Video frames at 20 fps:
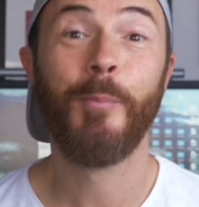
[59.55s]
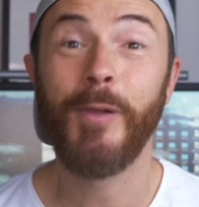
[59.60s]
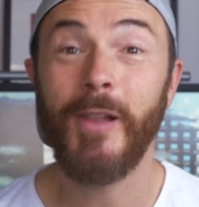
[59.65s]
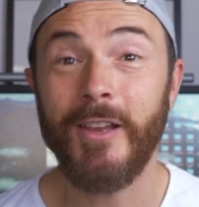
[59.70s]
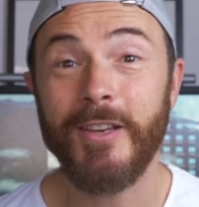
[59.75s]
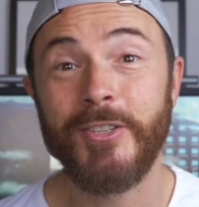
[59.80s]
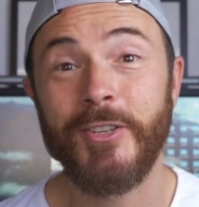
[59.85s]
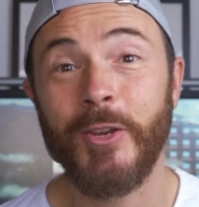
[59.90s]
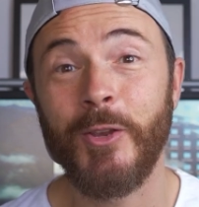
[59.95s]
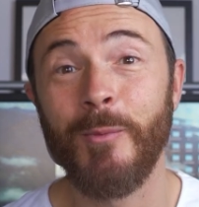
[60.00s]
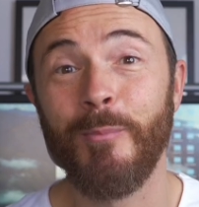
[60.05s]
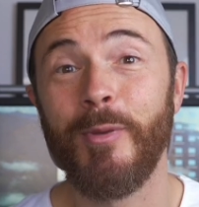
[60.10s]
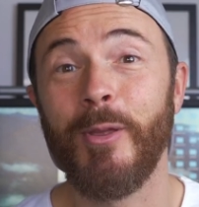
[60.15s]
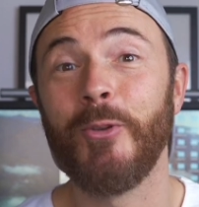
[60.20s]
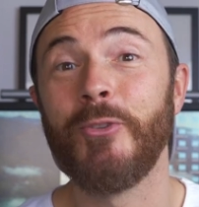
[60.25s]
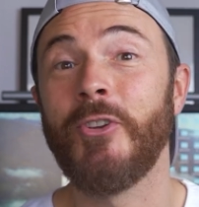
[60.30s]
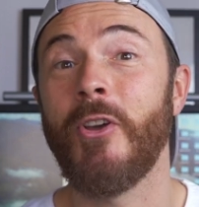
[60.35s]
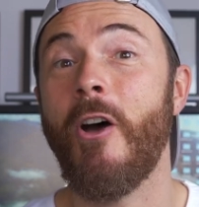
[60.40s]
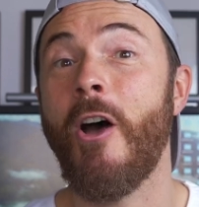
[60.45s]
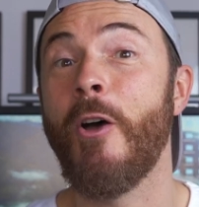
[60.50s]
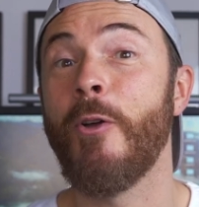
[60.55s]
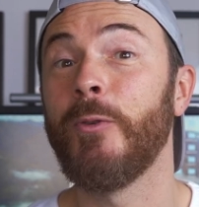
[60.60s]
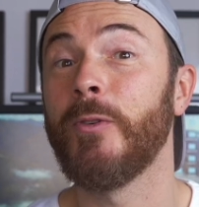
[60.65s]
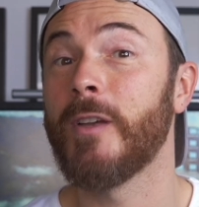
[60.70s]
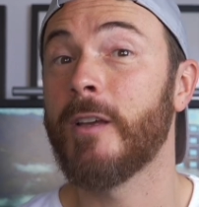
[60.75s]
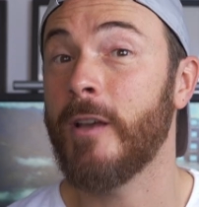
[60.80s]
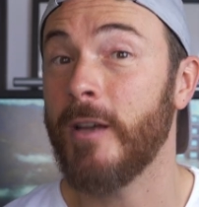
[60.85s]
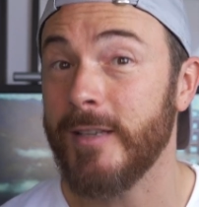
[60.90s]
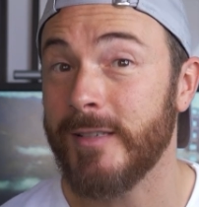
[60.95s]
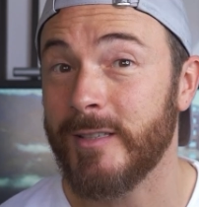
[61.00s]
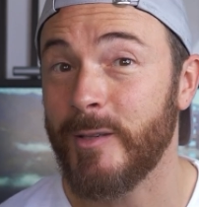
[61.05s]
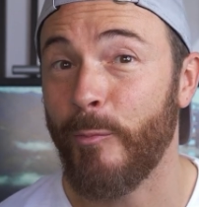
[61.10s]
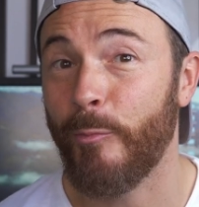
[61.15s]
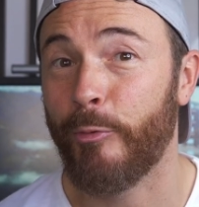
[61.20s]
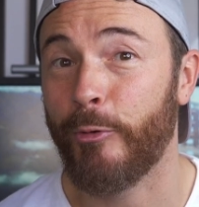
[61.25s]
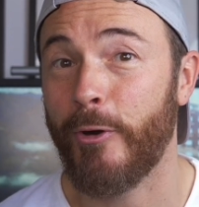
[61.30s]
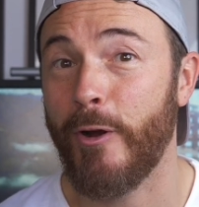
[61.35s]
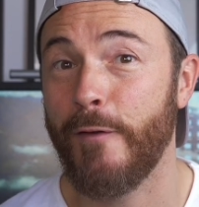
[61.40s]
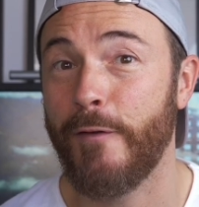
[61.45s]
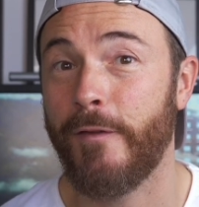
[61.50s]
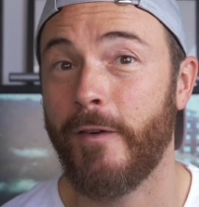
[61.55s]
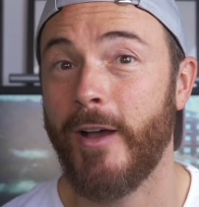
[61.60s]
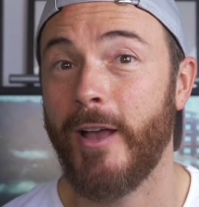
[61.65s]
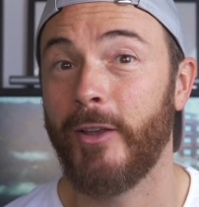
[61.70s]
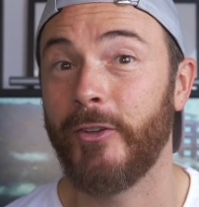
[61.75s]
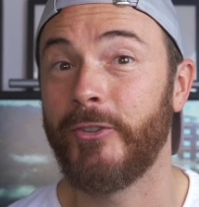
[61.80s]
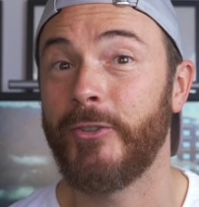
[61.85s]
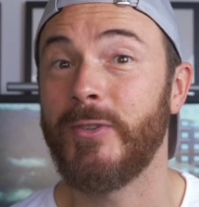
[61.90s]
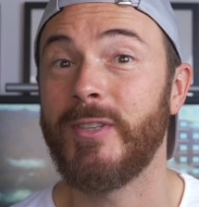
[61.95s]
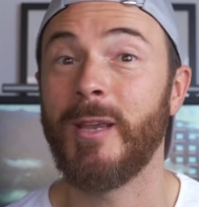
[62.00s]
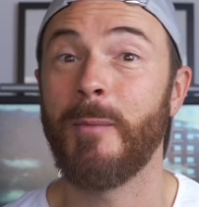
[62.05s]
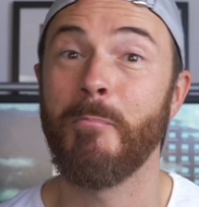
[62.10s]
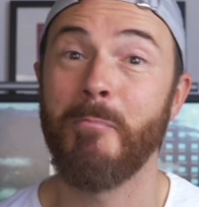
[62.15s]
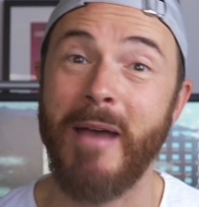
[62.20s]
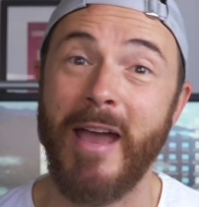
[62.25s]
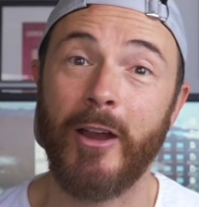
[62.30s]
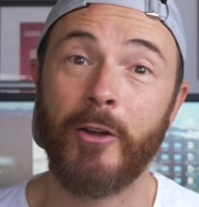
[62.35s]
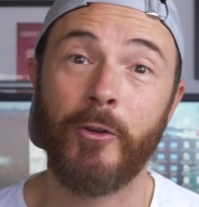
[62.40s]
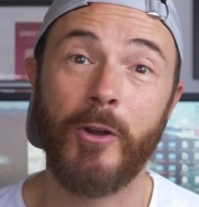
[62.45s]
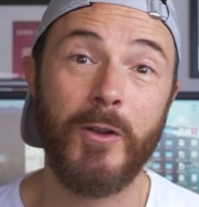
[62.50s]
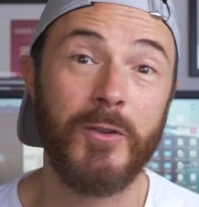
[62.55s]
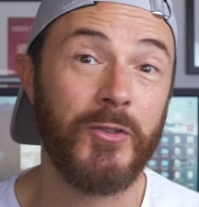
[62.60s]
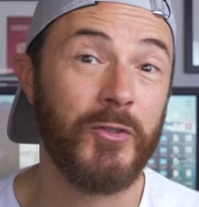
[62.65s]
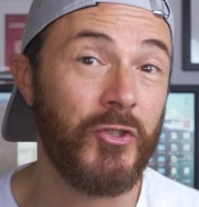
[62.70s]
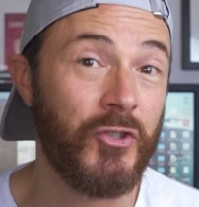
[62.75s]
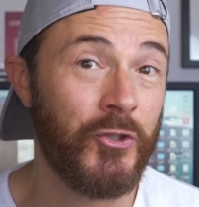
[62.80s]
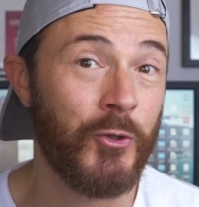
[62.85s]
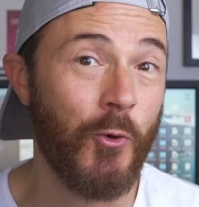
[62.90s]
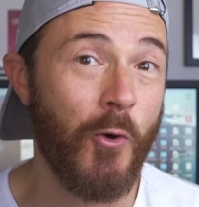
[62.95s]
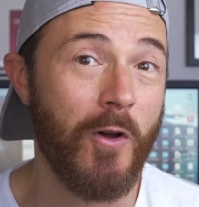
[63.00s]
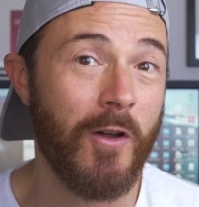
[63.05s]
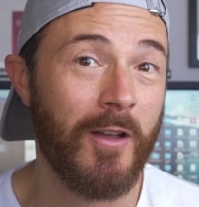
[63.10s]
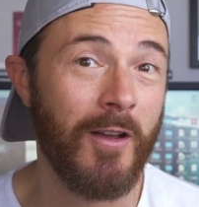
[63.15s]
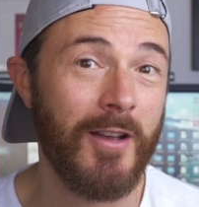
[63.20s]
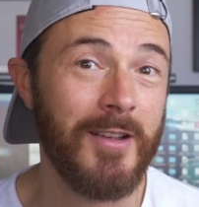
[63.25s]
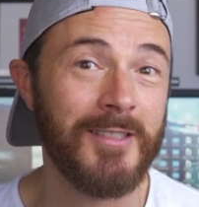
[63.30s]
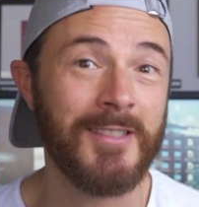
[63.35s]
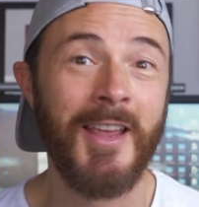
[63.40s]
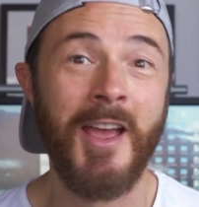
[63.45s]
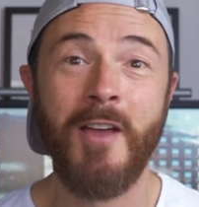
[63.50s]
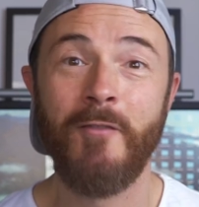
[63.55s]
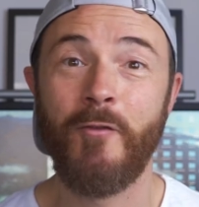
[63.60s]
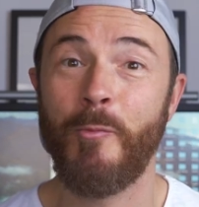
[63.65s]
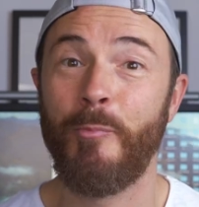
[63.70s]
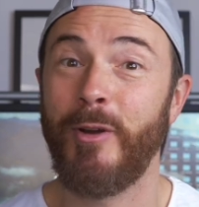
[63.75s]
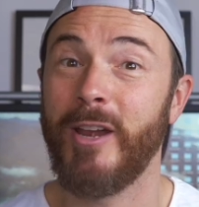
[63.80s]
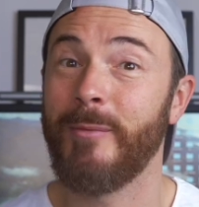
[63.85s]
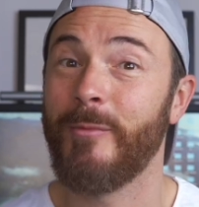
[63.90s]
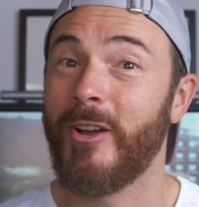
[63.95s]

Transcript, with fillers: Plus, you can build your own custom profiles using macros and shortcuts for pretty